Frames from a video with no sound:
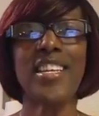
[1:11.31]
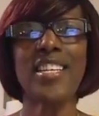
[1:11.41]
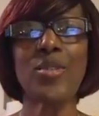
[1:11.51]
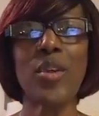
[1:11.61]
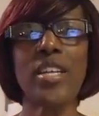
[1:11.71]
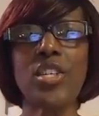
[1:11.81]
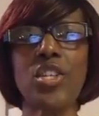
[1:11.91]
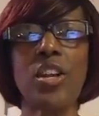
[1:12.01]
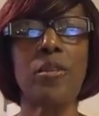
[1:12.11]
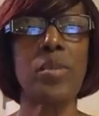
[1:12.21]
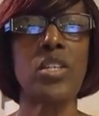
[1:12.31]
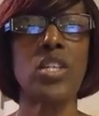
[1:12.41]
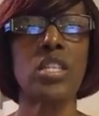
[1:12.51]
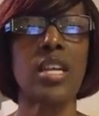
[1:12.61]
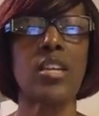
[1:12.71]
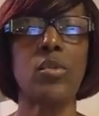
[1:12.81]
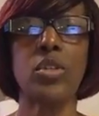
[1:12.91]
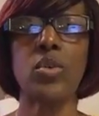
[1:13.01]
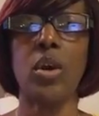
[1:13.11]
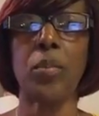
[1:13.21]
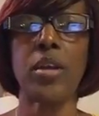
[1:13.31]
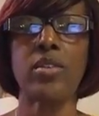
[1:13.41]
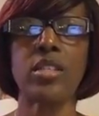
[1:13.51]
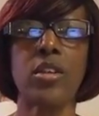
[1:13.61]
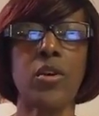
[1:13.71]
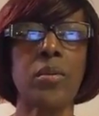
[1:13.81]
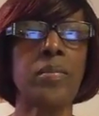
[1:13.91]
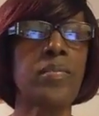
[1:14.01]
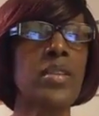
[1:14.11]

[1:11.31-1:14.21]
That's right. Share me just like you would do on Periscope.